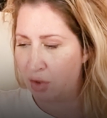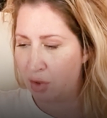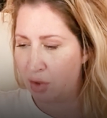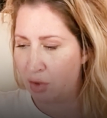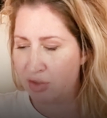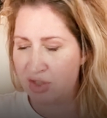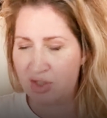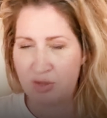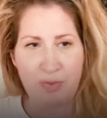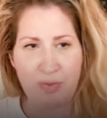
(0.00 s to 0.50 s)

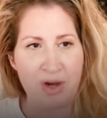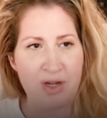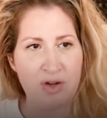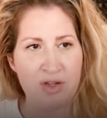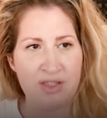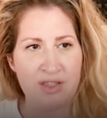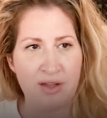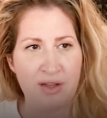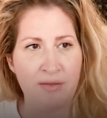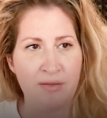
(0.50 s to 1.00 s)
don't spread
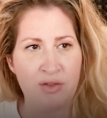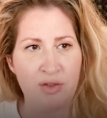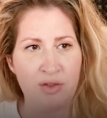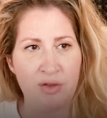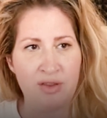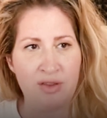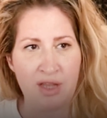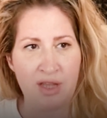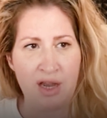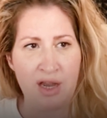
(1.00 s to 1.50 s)
yourself
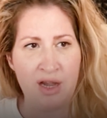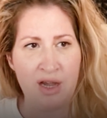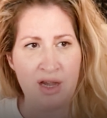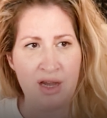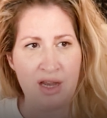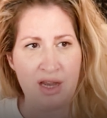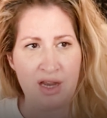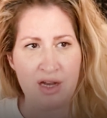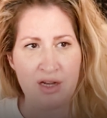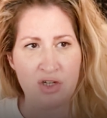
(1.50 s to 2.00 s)
too
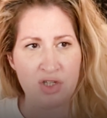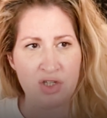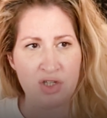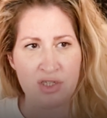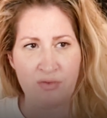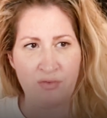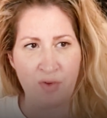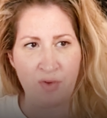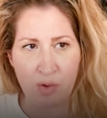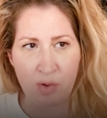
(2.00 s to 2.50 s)
thin, and
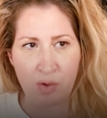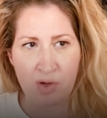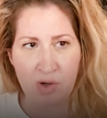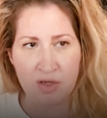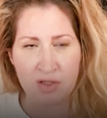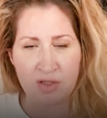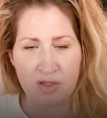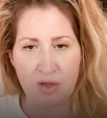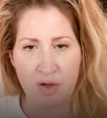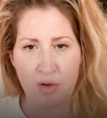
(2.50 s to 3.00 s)
just
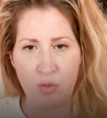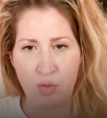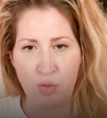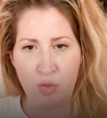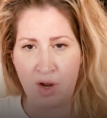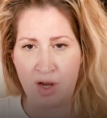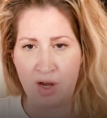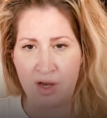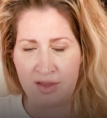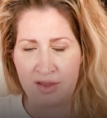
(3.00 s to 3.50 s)
focus on
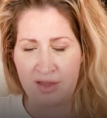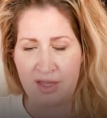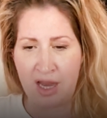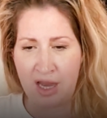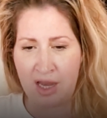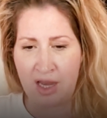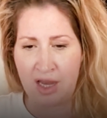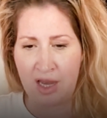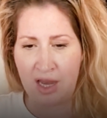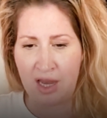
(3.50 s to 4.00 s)
one
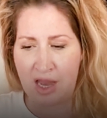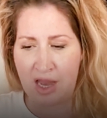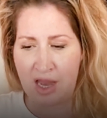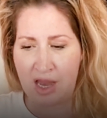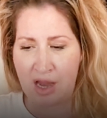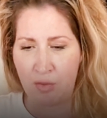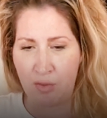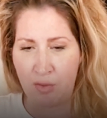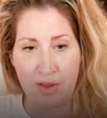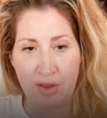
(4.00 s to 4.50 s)
thing
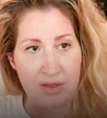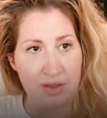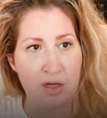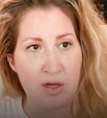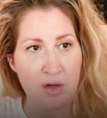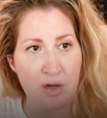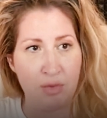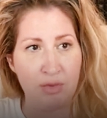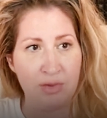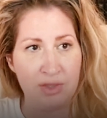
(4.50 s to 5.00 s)
and one
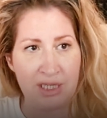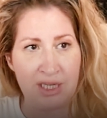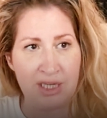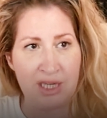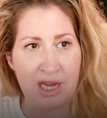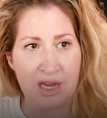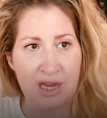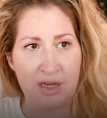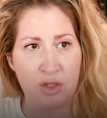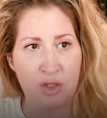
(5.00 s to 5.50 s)
thing
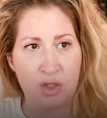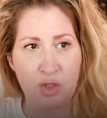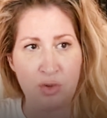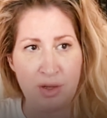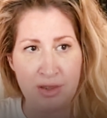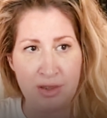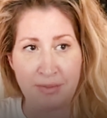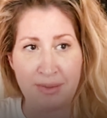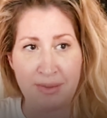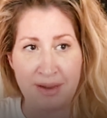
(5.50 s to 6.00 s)
only, and
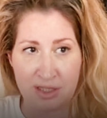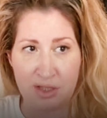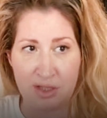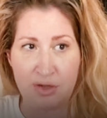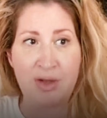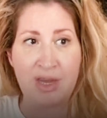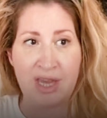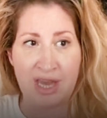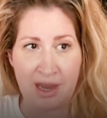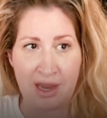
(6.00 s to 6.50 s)
do it the
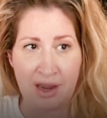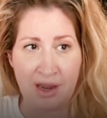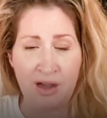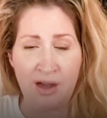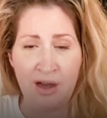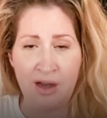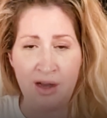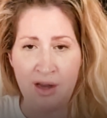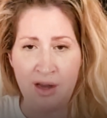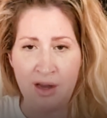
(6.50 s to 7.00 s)
best you
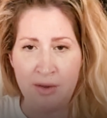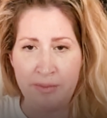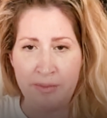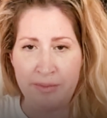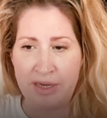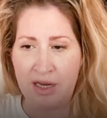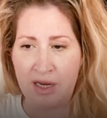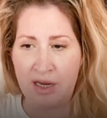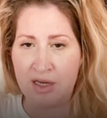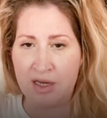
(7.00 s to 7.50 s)
can,
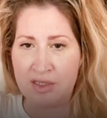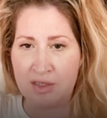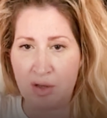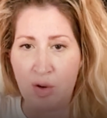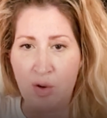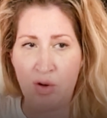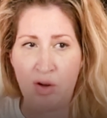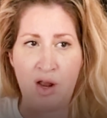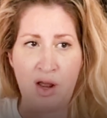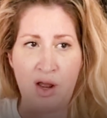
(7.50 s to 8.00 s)
because
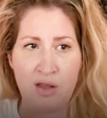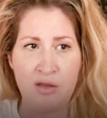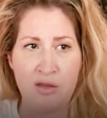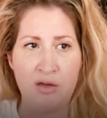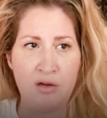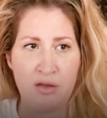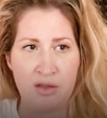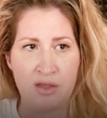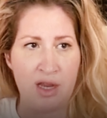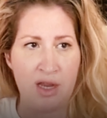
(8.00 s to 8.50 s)
all
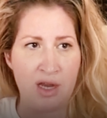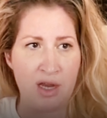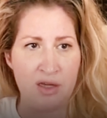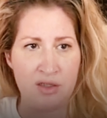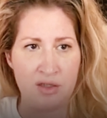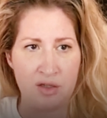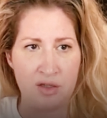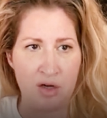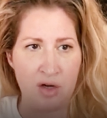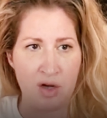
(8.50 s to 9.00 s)
other
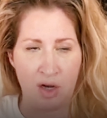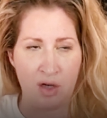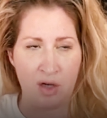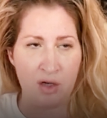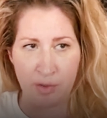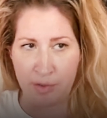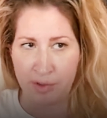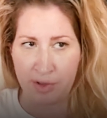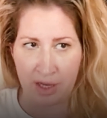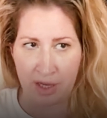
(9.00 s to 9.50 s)
things are
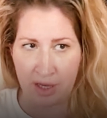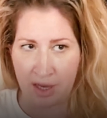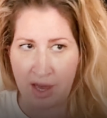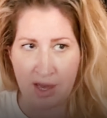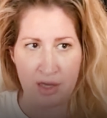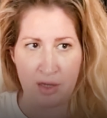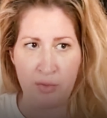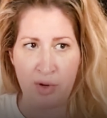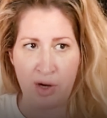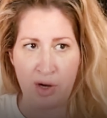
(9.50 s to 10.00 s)
not going
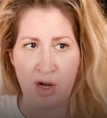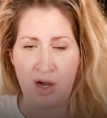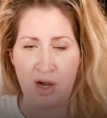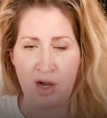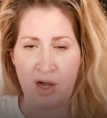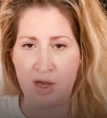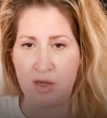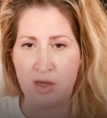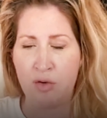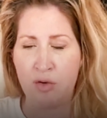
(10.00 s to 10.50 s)
anywhere,
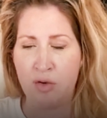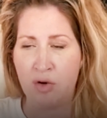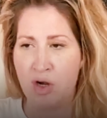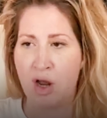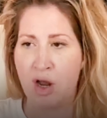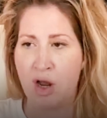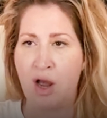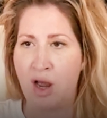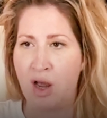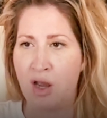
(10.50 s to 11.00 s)
and you are
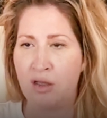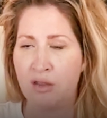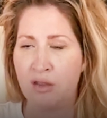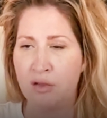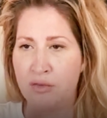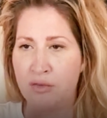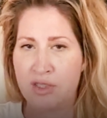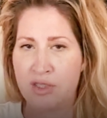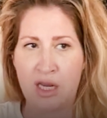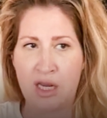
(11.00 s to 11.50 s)
not
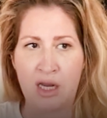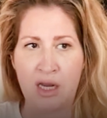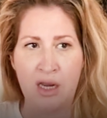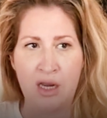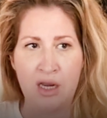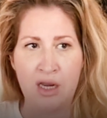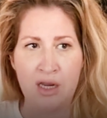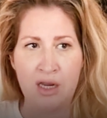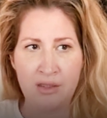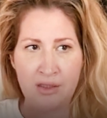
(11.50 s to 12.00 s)
losing
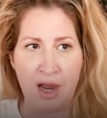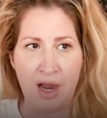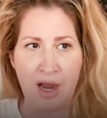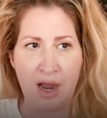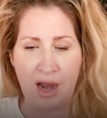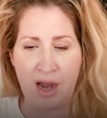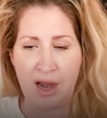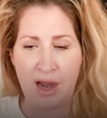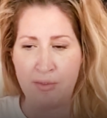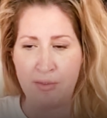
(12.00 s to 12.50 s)

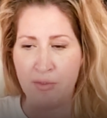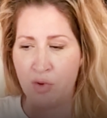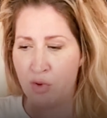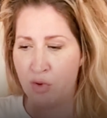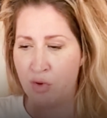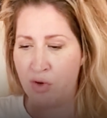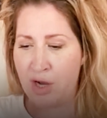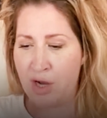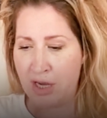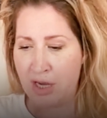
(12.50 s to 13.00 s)
time
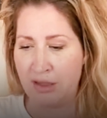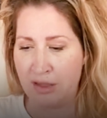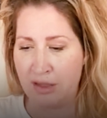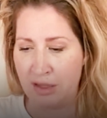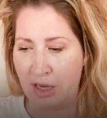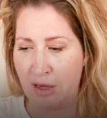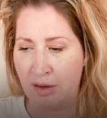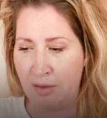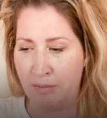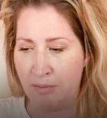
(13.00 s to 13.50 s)
or
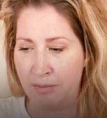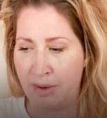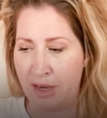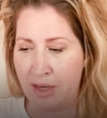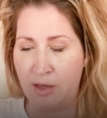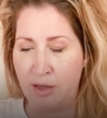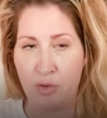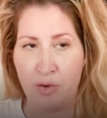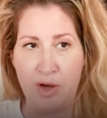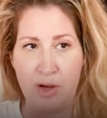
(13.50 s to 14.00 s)
anything
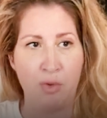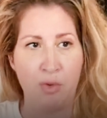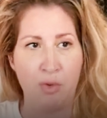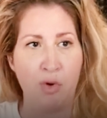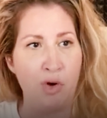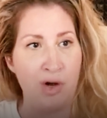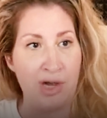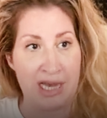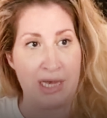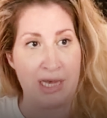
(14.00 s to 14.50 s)
by going
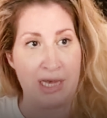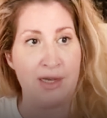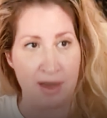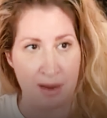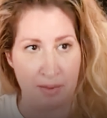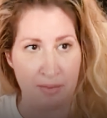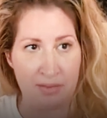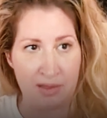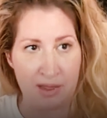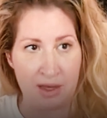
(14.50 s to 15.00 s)
more in
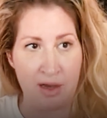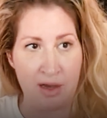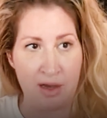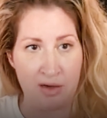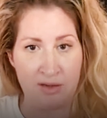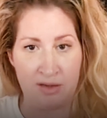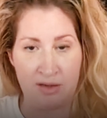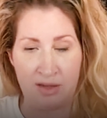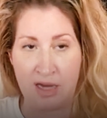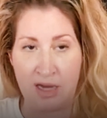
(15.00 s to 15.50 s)
depth
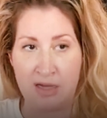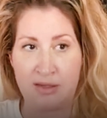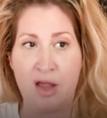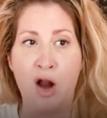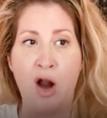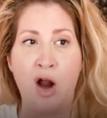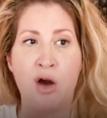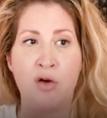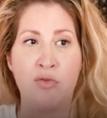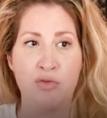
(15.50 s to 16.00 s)
in things
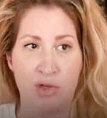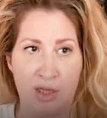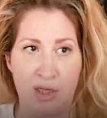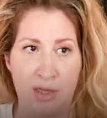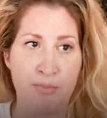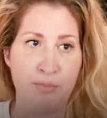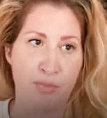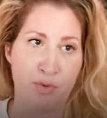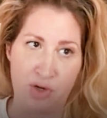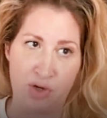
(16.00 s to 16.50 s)
that are
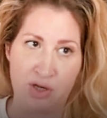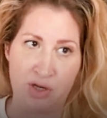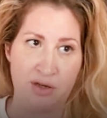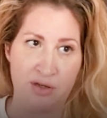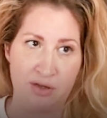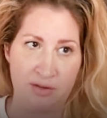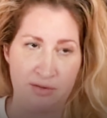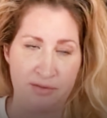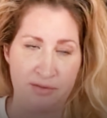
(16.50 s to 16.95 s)
really important.